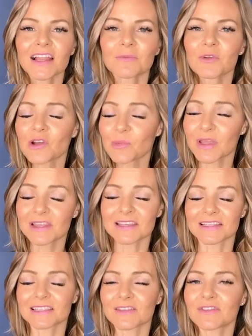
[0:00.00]
Let me repeat
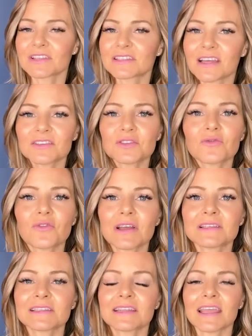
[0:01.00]
this. If it doesn't
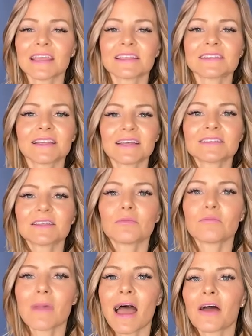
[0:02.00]
resonate, it doesn't
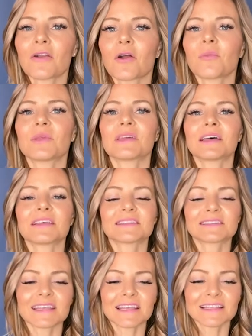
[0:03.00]
matter,
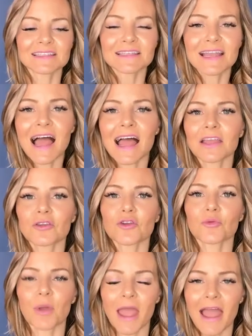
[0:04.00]
because it is not
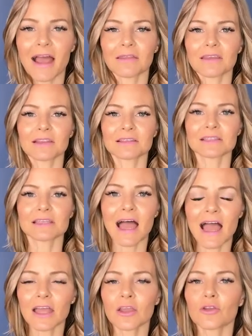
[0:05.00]
your path. It is
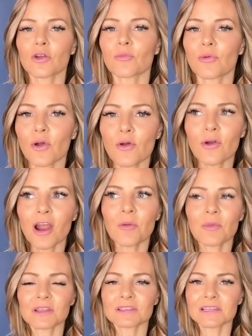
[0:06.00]
not your
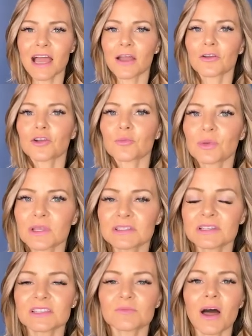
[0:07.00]
program. It is not your
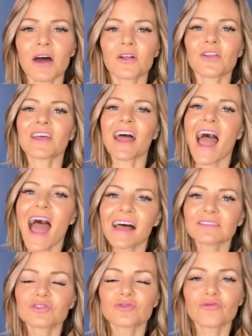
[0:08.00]
business model. It
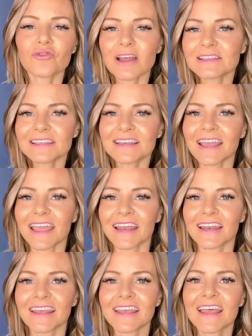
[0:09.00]
has to
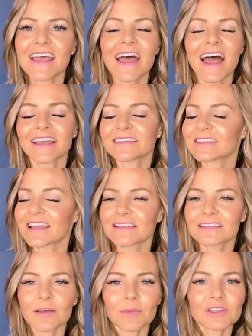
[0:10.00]
resonate. I say
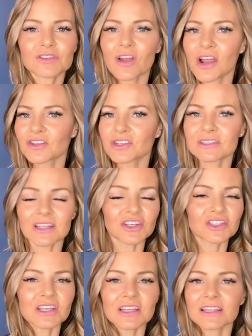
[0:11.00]
this on my strategy
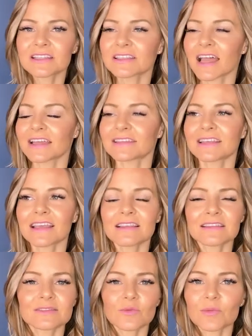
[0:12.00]
sessions. I say
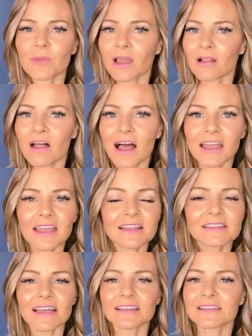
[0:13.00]
this with my
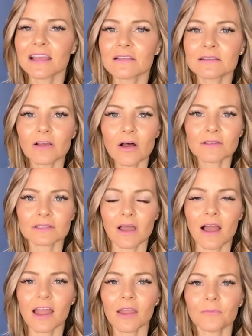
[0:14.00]
clients. I say this all the
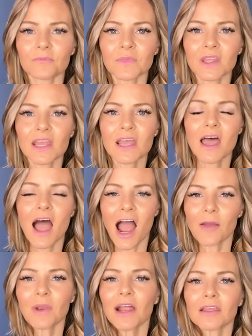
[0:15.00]
time.
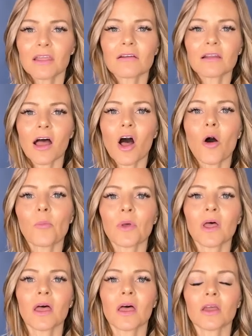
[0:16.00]
I'm not here to
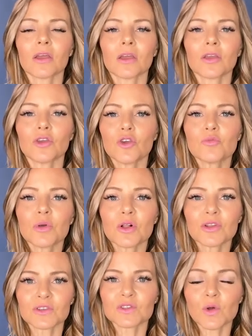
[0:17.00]
help you
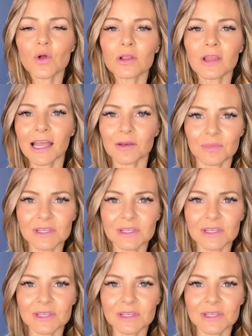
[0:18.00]
build a soul-aligned